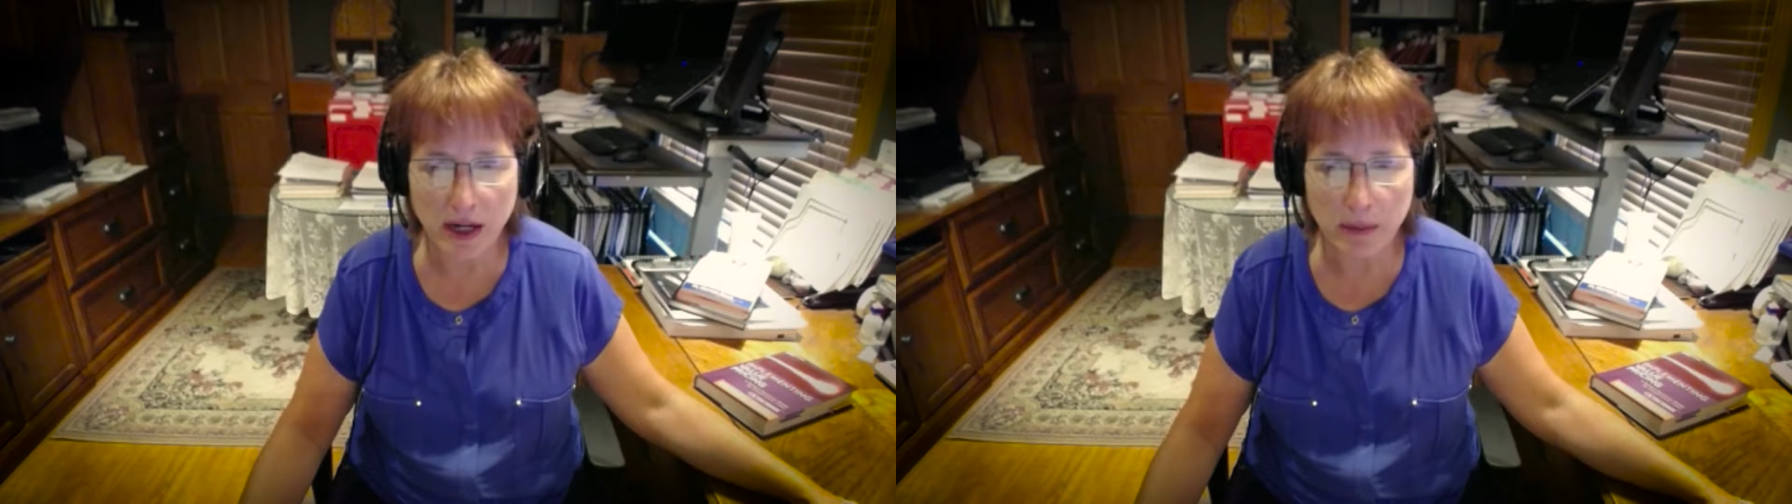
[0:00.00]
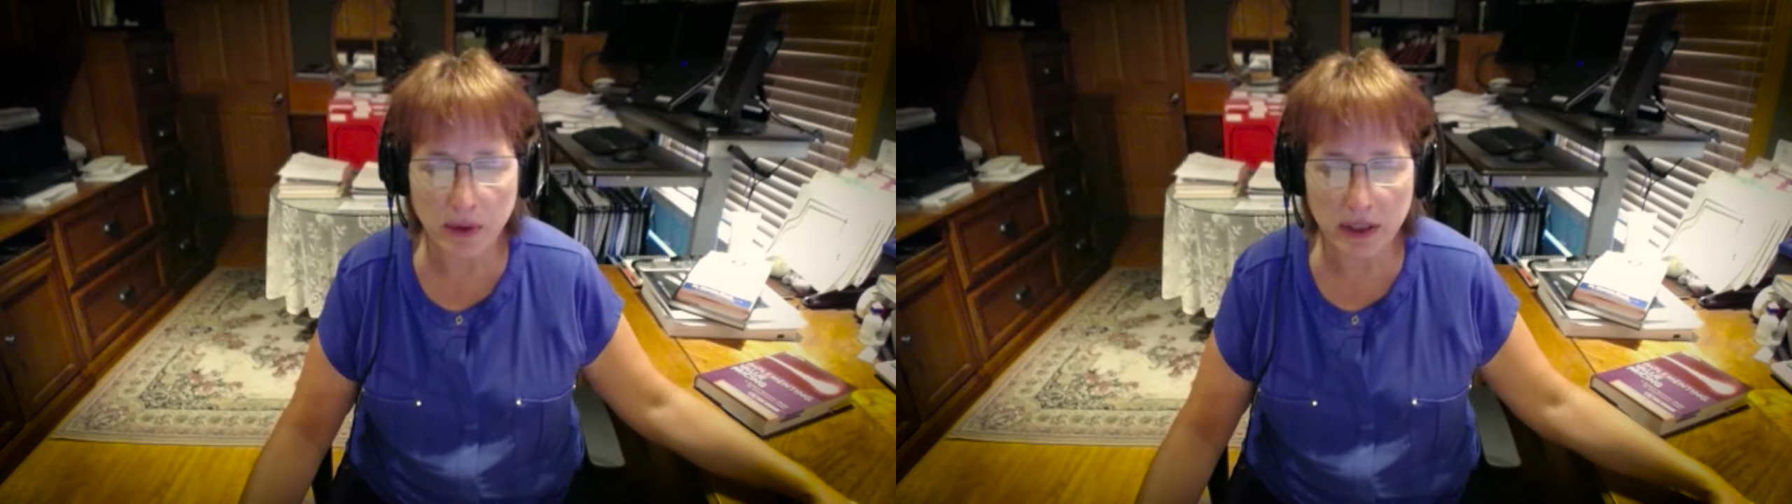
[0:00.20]

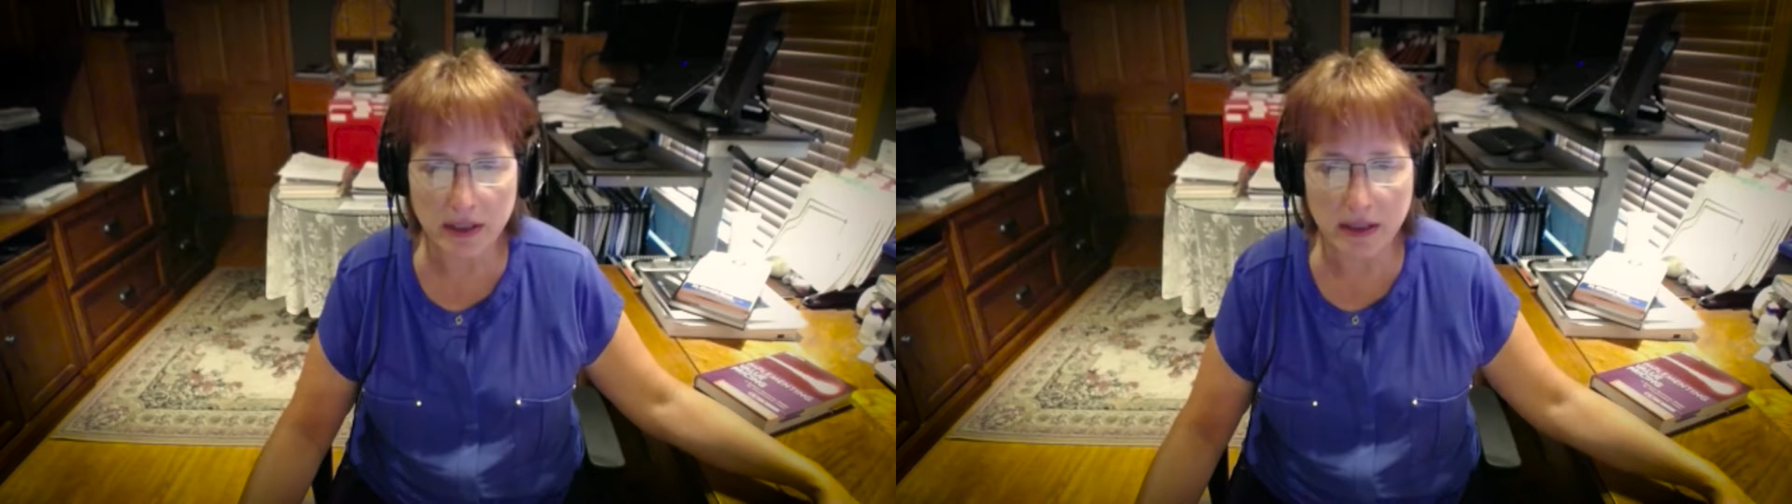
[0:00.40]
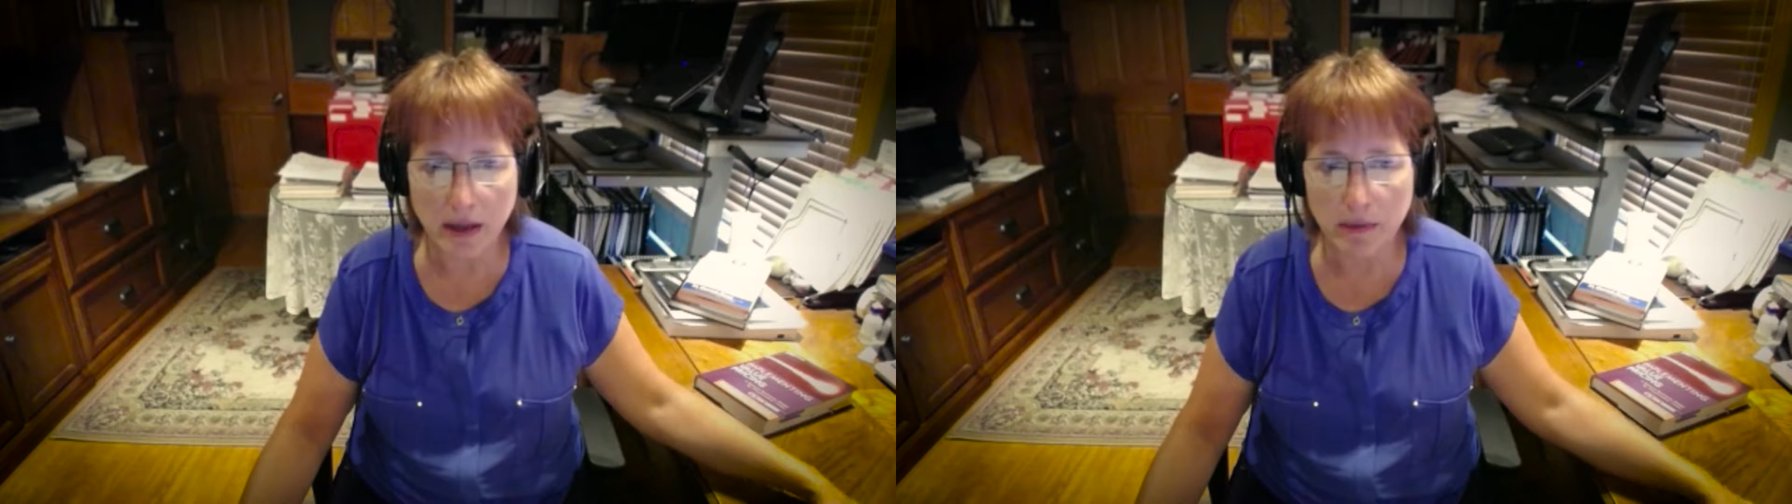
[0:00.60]
that I bring
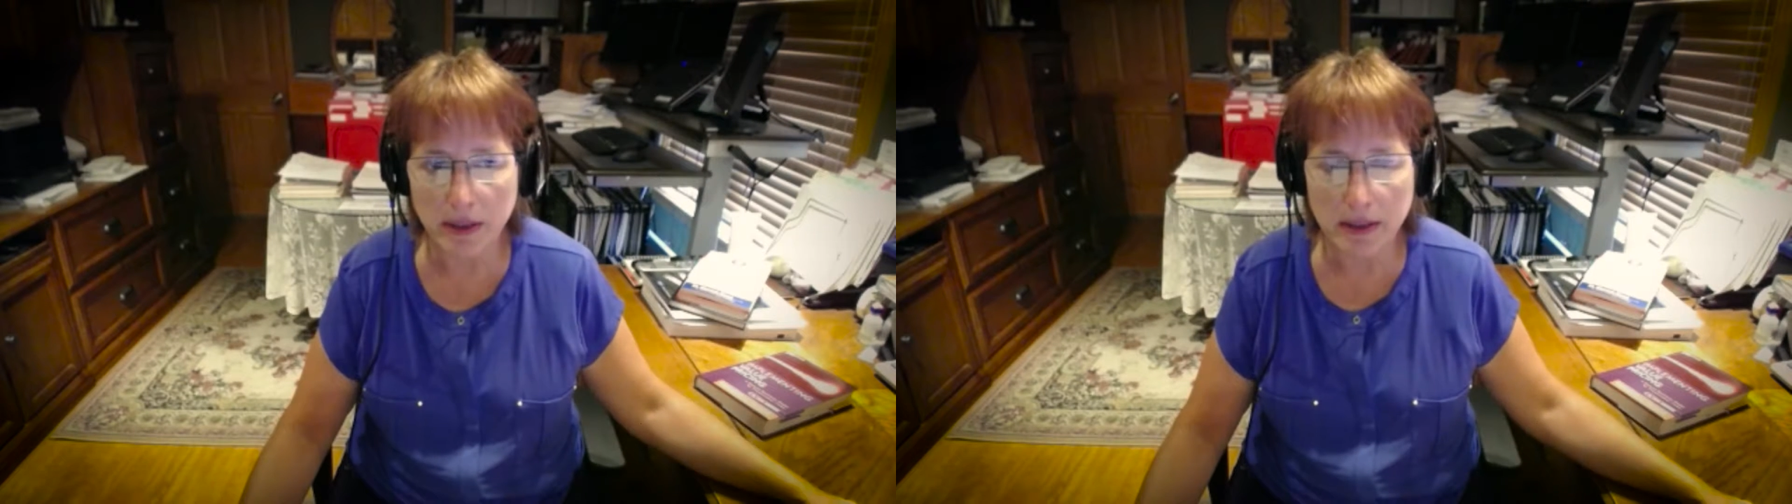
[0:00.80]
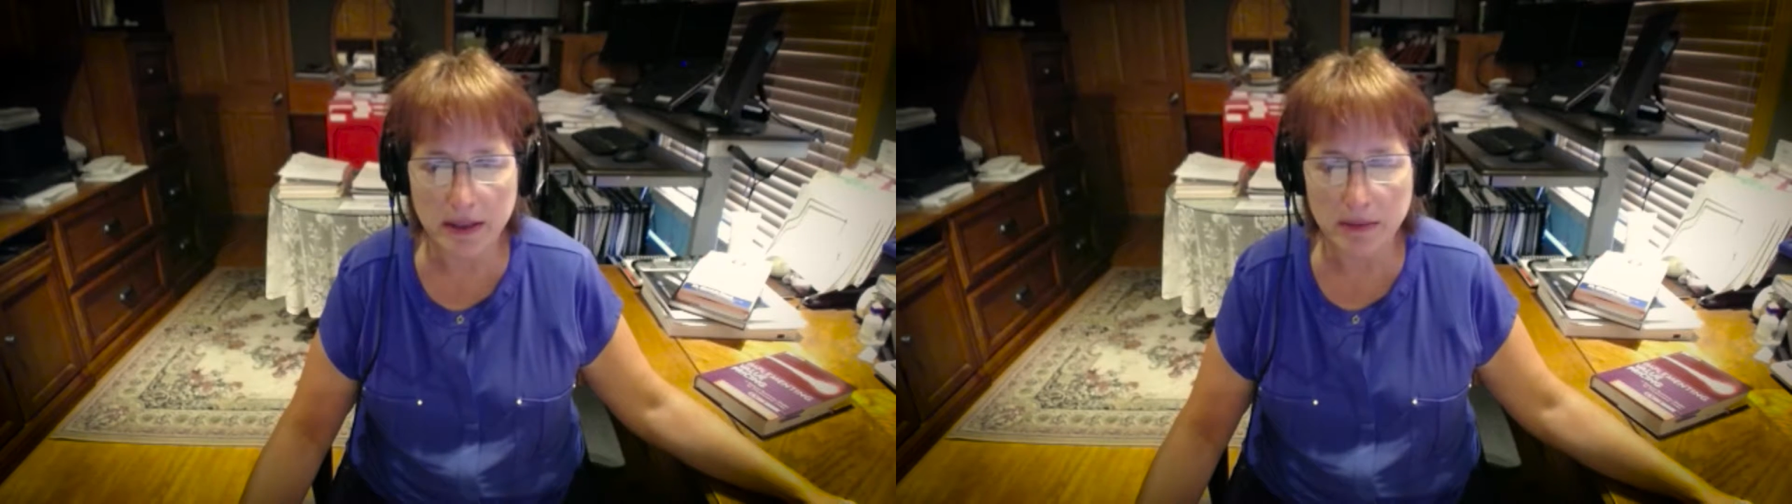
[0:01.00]
to them
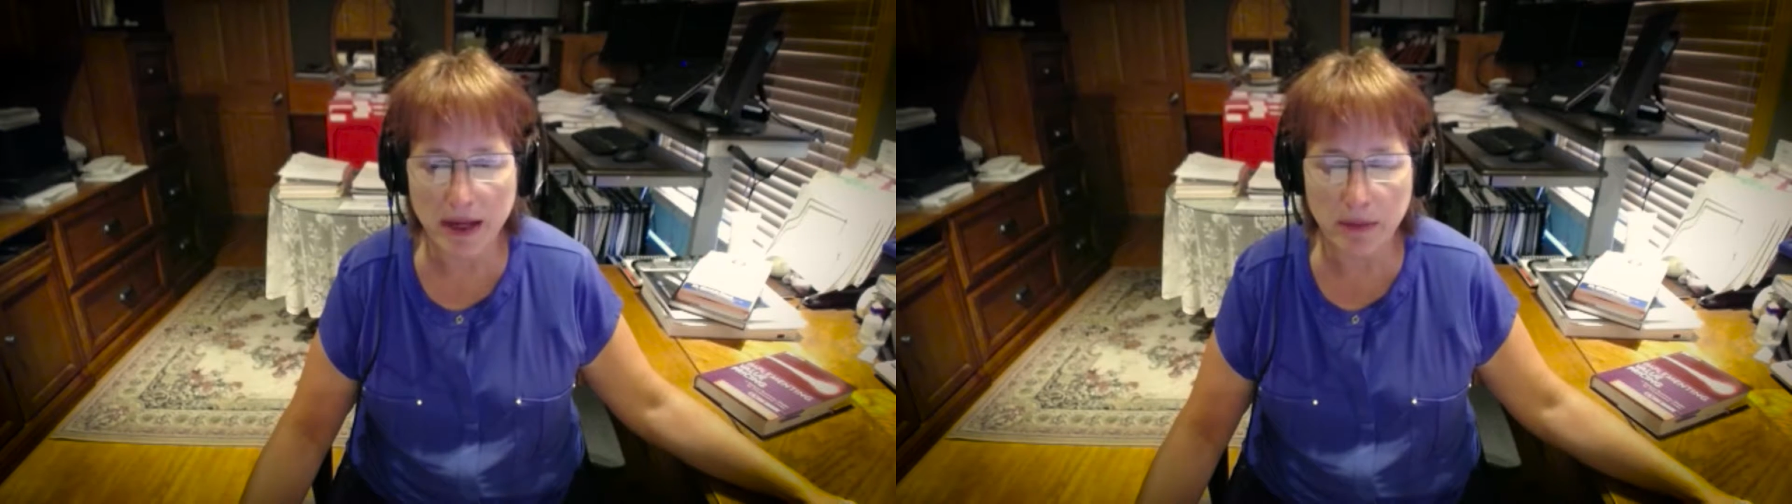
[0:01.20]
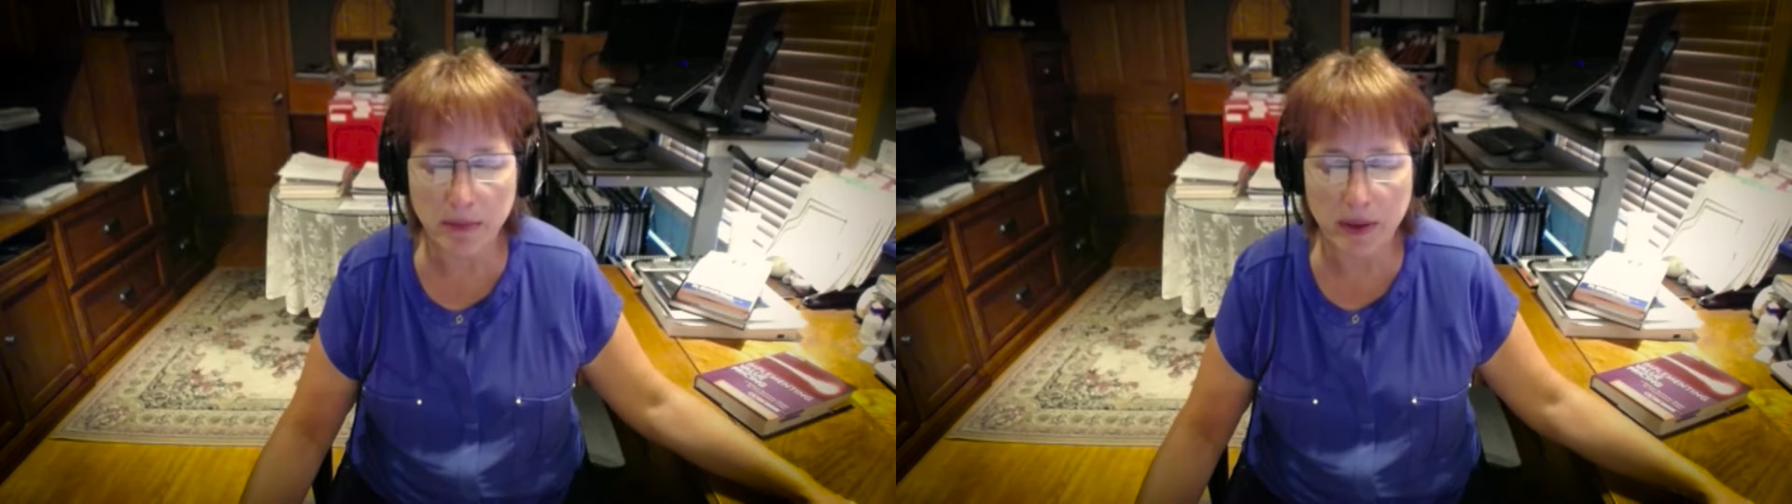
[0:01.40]
is
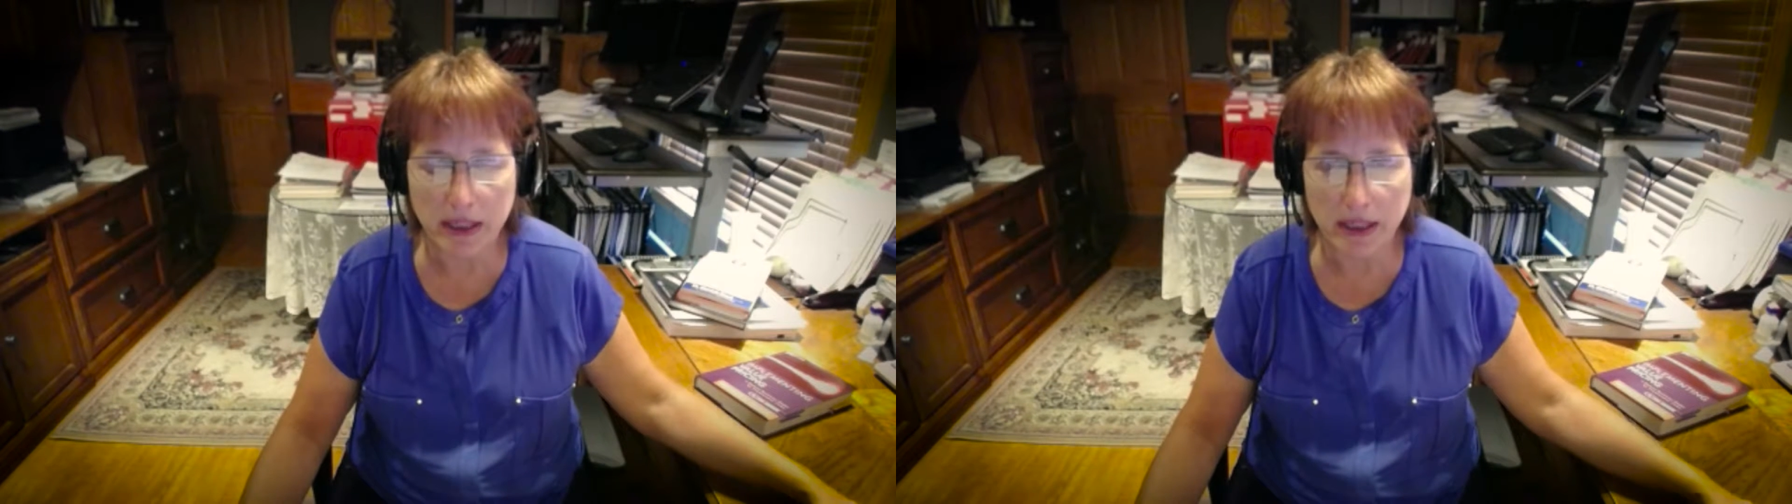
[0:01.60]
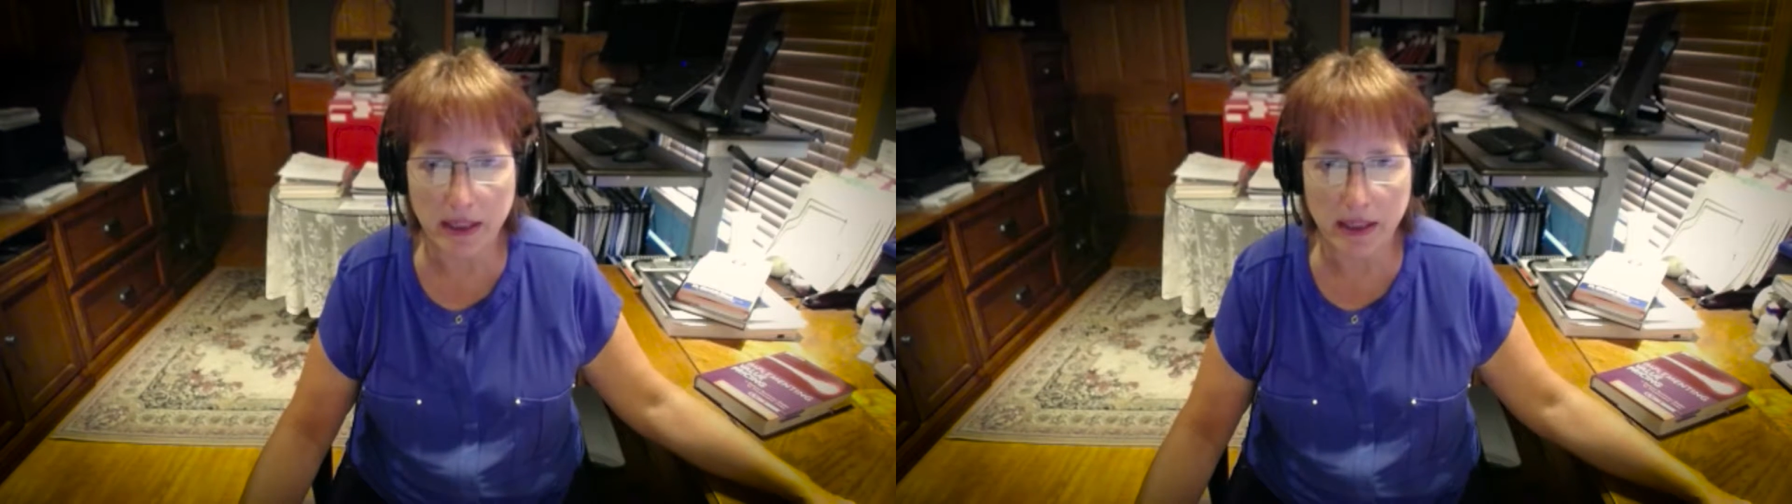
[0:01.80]
my
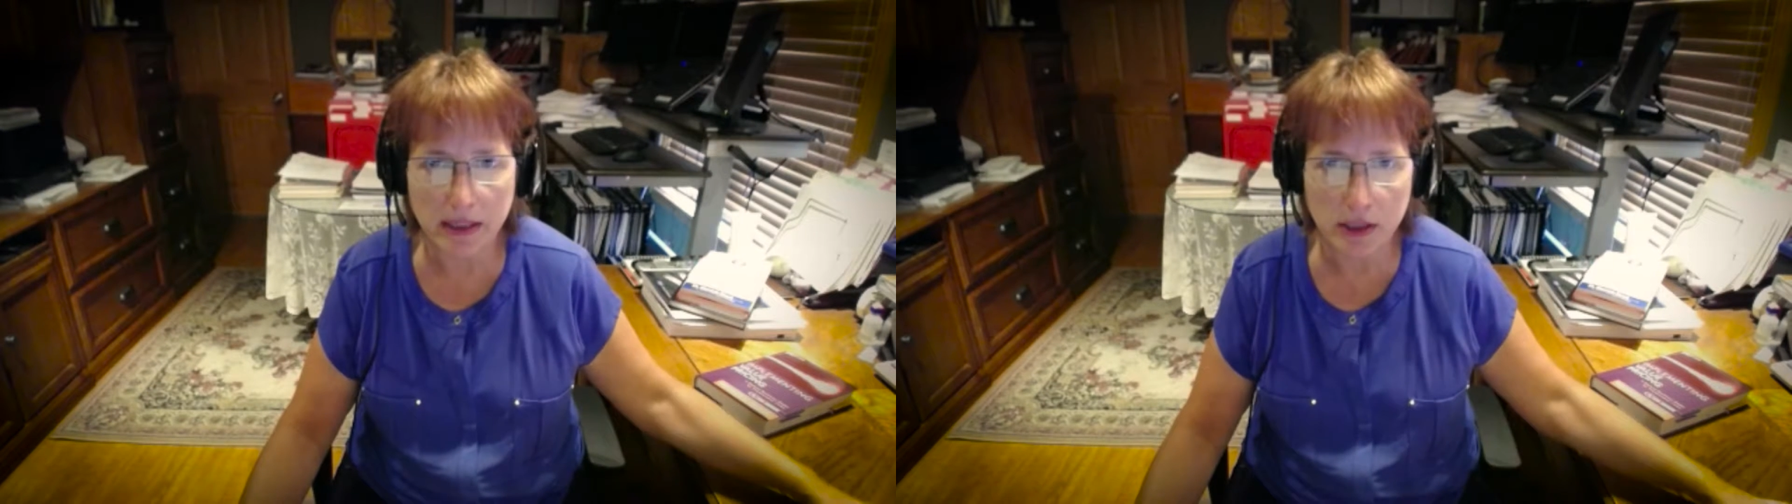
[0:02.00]
ability